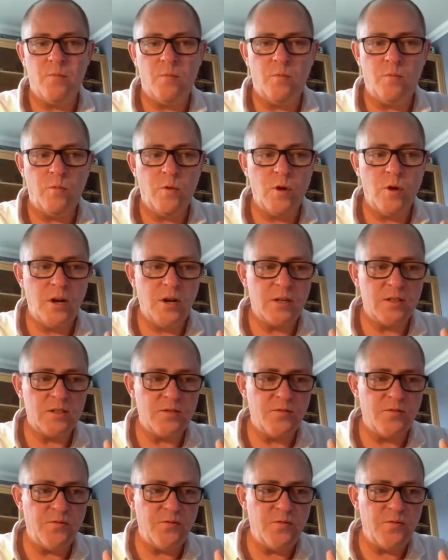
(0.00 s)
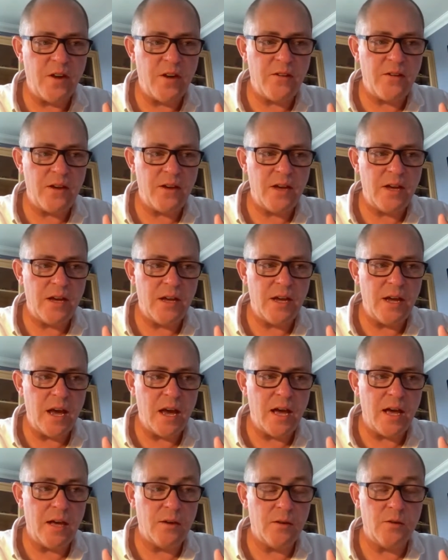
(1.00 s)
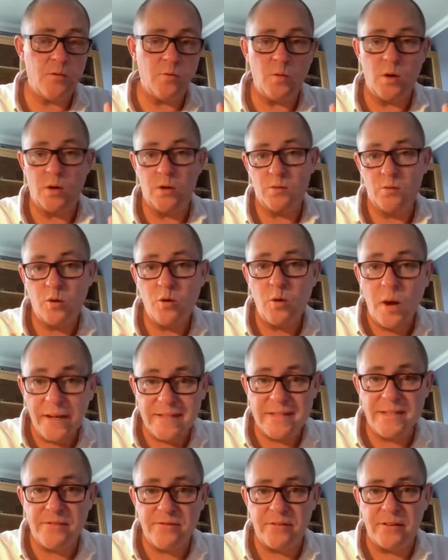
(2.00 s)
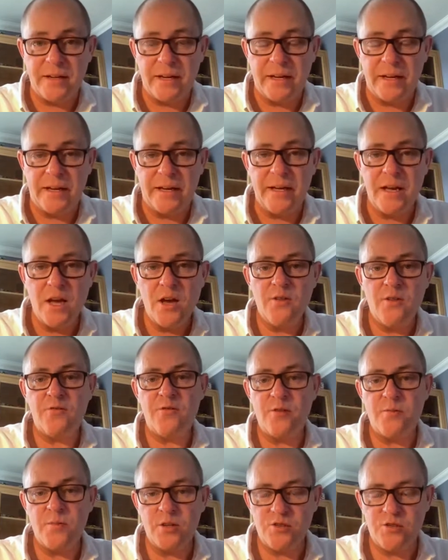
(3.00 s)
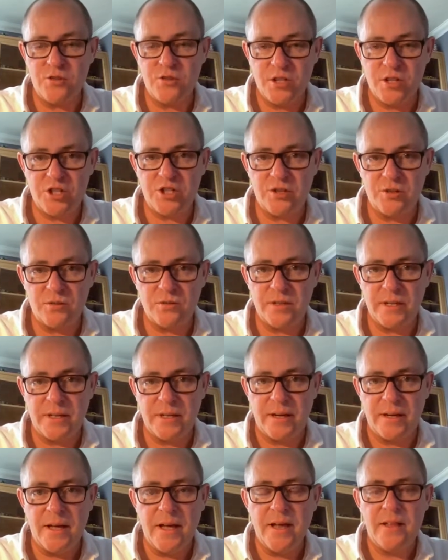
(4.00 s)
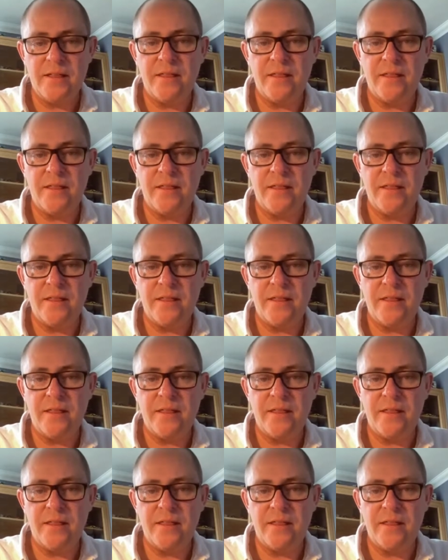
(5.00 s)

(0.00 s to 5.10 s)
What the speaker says: works very quite differently from a traditional dealer.